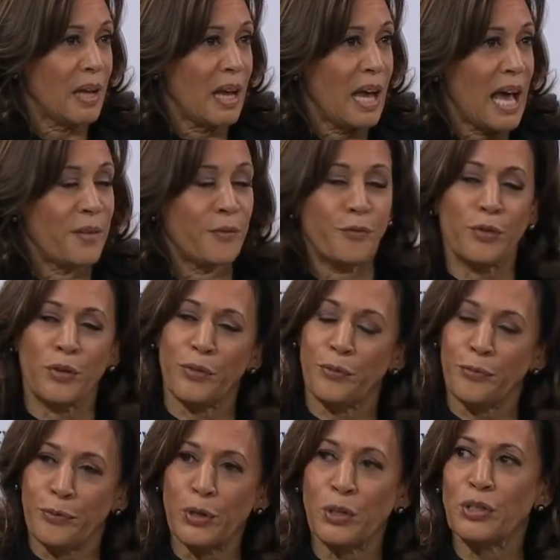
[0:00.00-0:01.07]
And for the
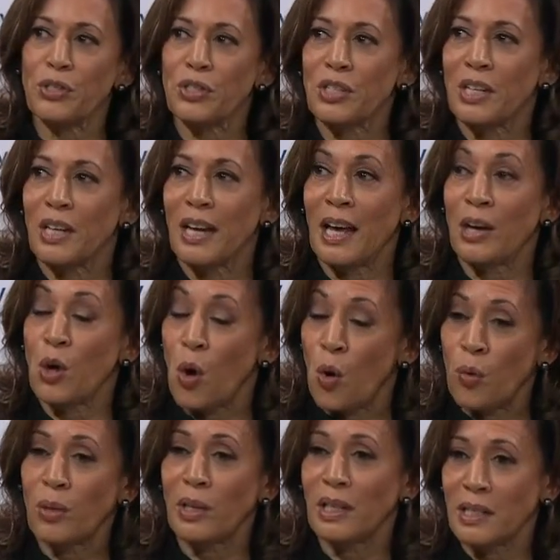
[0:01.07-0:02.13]
first and
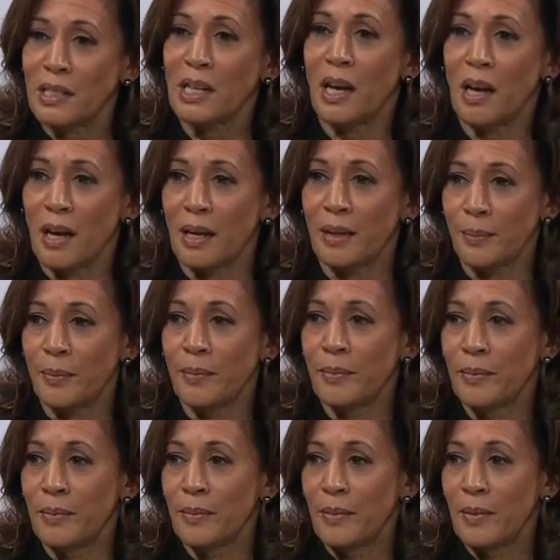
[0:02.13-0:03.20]
only time,
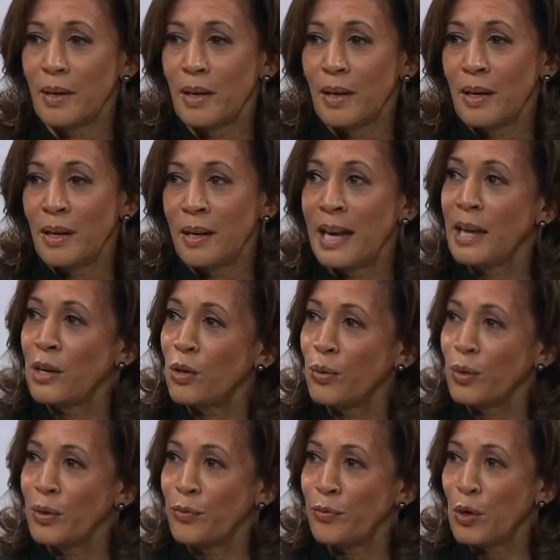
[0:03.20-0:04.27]
NATO
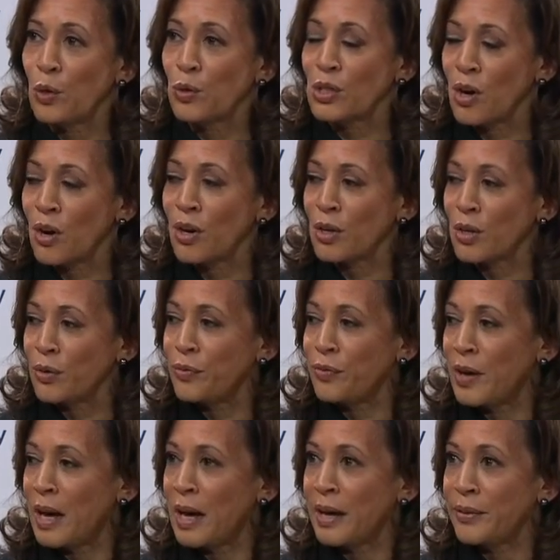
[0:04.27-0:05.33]
invoked Article
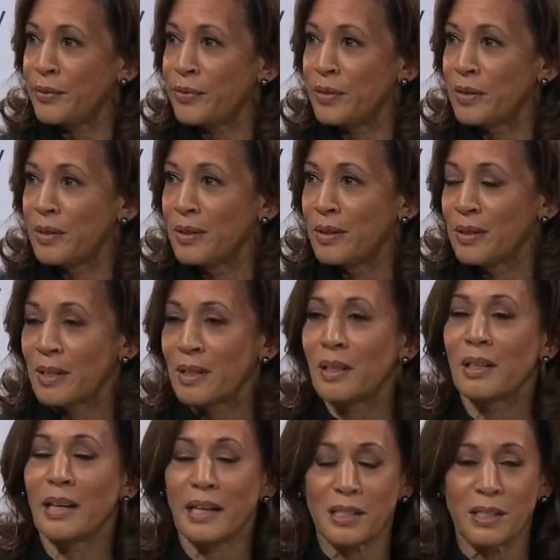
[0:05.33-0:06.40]
5, the
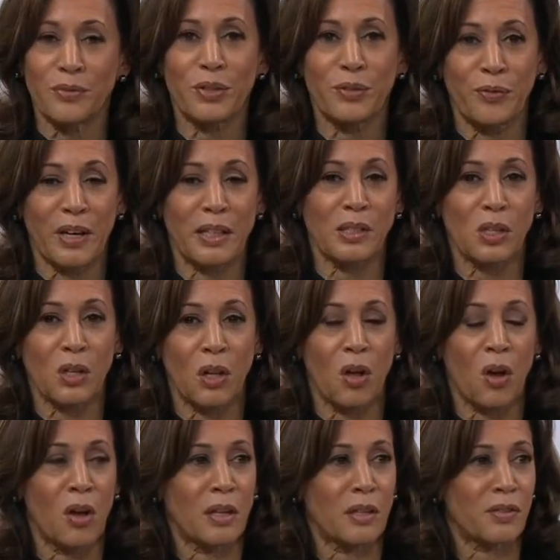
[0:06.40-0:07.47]
Collective Defense
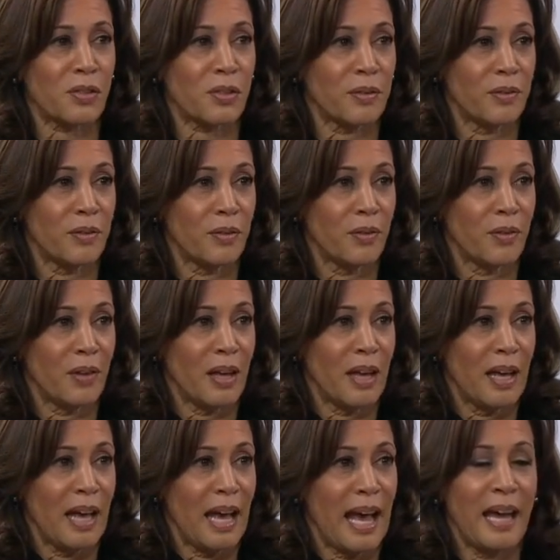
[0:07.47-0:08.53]
Clause,
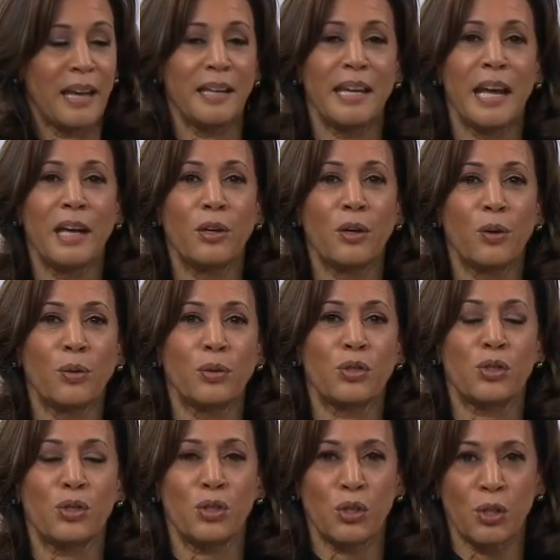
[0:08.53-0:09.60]
and NATO
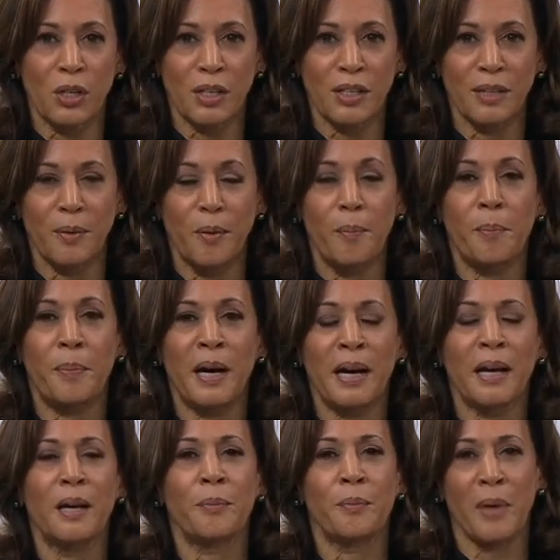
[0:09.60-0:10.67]
stood by
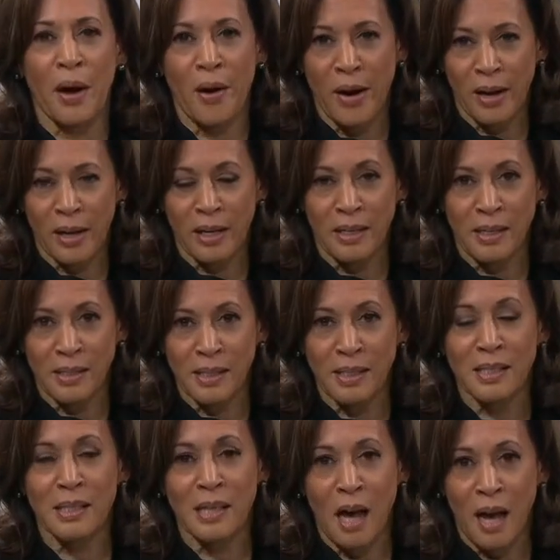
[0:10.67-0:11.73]

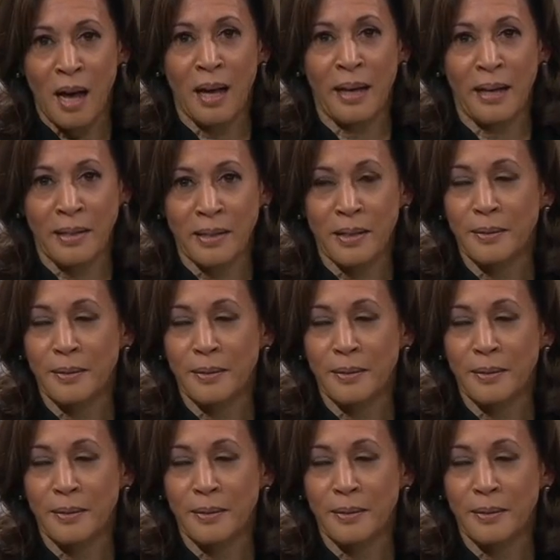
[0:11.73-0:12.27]
America's side.